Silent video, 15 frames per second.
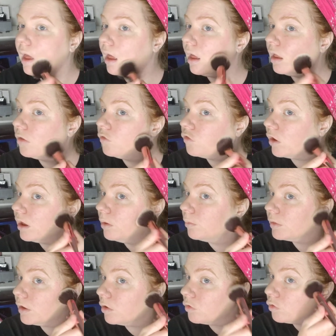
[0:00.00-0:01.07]
and
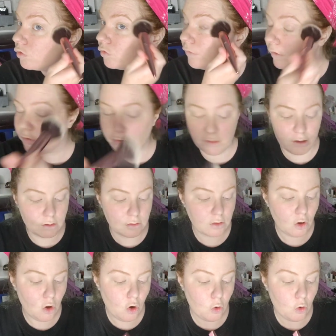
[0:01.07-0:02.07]
jams and all sorts of other things,